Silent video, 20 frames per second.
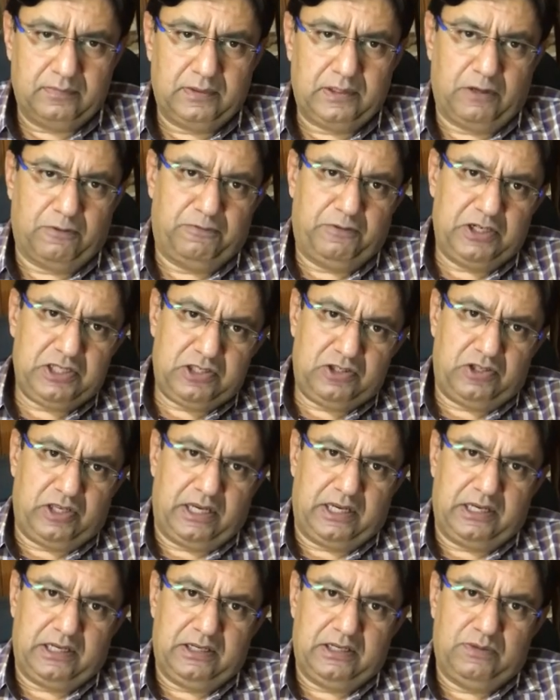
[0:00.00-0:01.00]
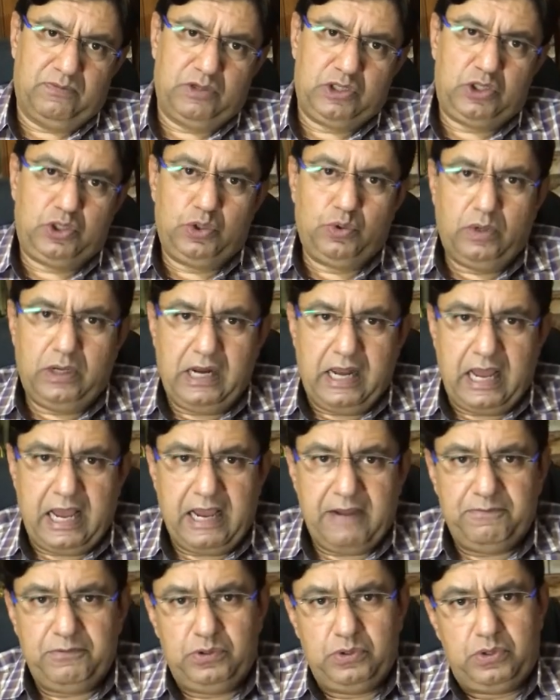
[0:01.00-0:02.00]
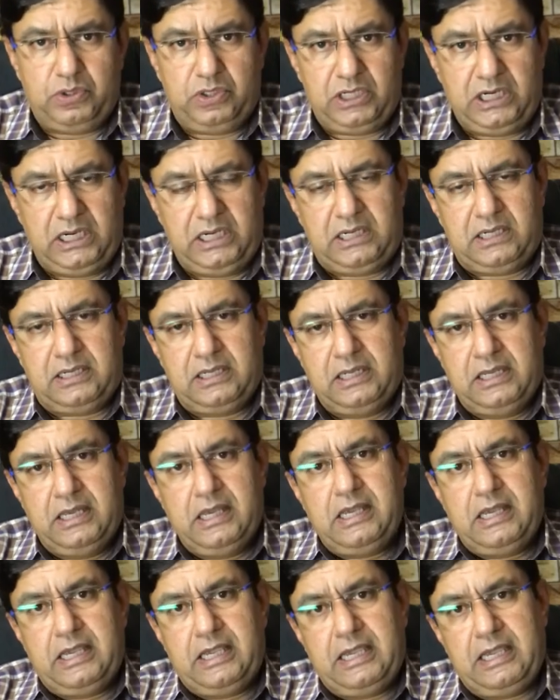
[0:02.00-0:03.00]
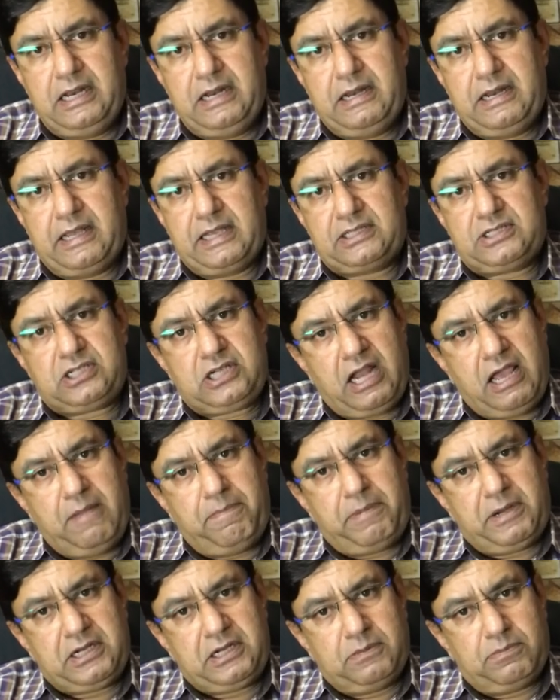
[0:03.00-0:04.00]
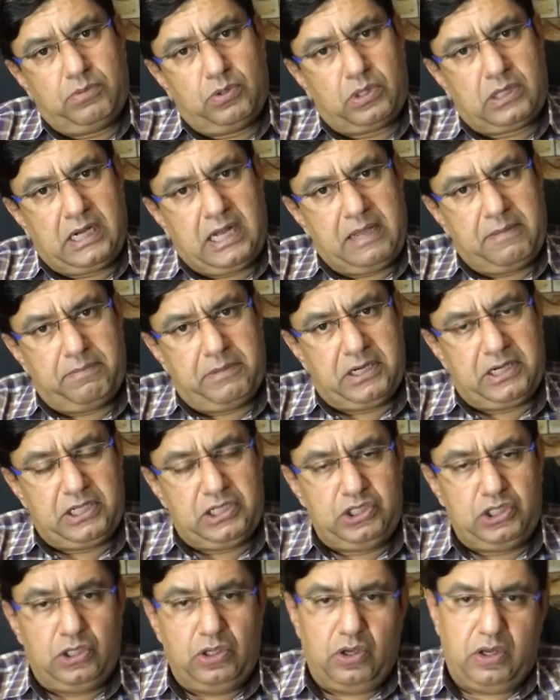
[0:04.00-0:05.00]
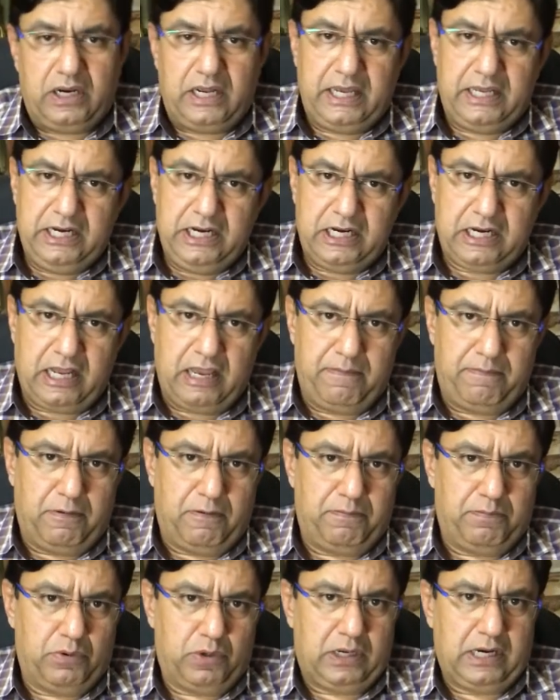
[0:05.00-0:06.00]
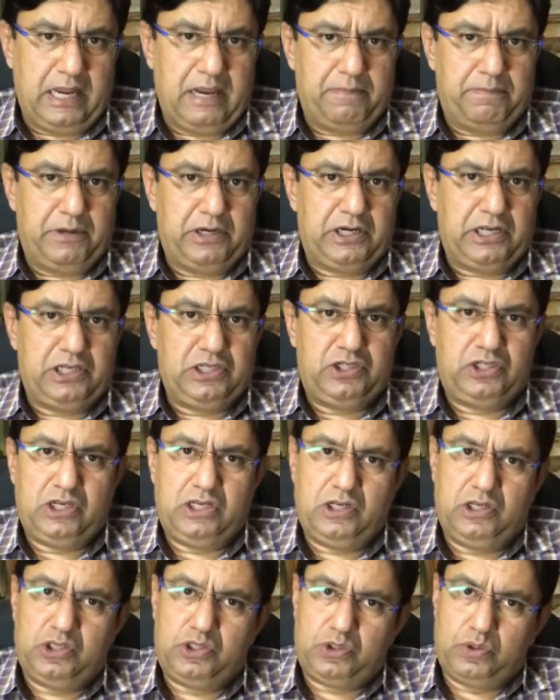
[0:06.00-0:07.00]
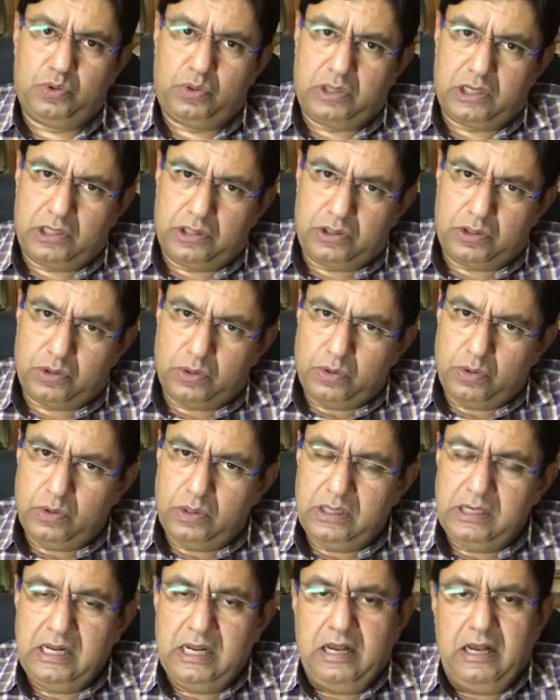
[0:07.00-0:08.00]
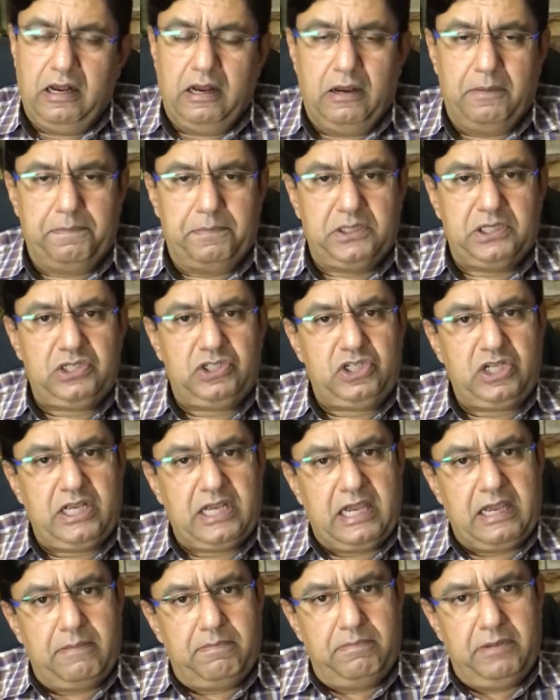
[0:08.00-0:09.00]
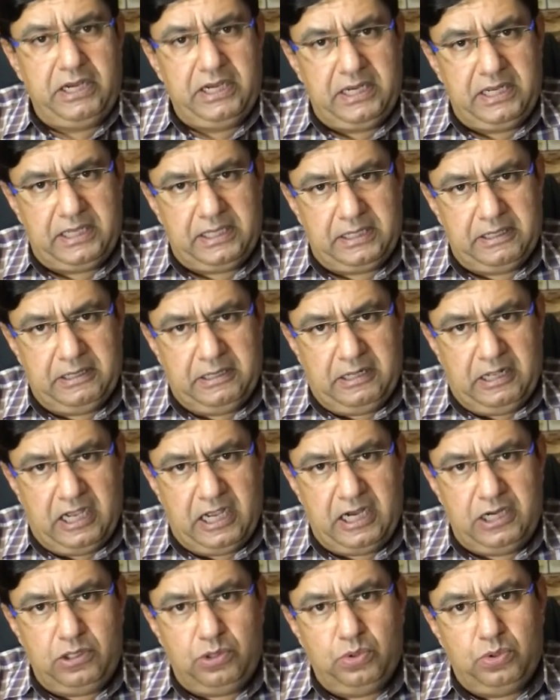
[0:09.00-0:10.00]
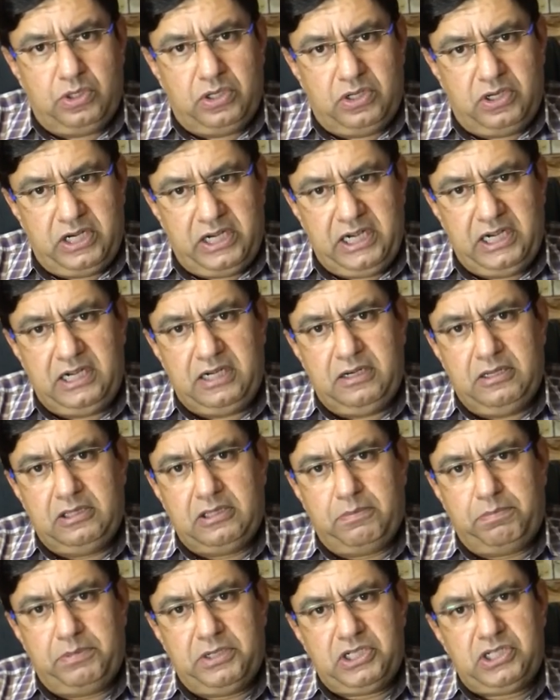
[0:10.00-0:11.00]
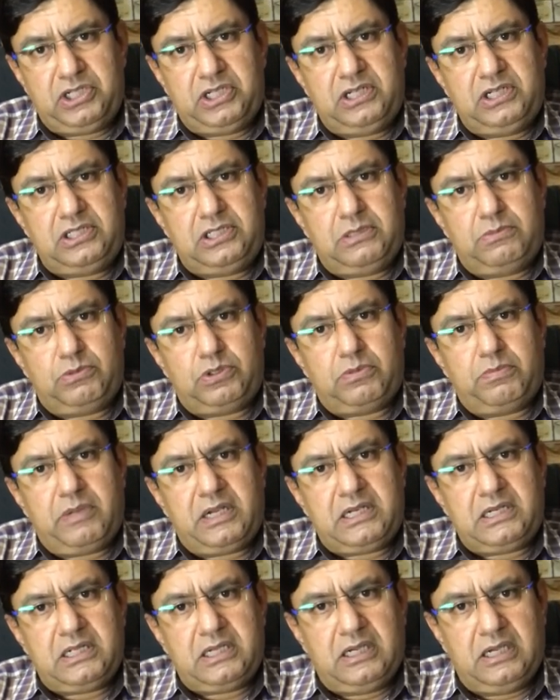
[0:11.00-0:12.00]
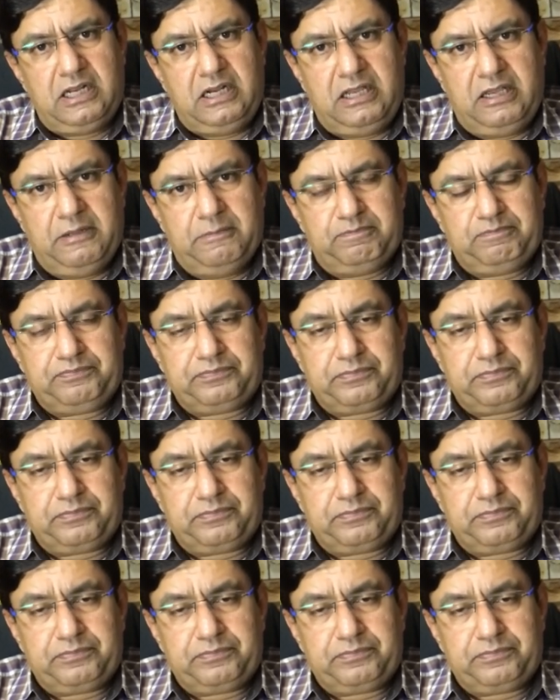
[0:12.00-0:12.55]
The first thing which you will have to treat in extrahepatic portal hypertension or any type of portal hypertension is to control upper GI bleeding and to treat the patient symptomatically.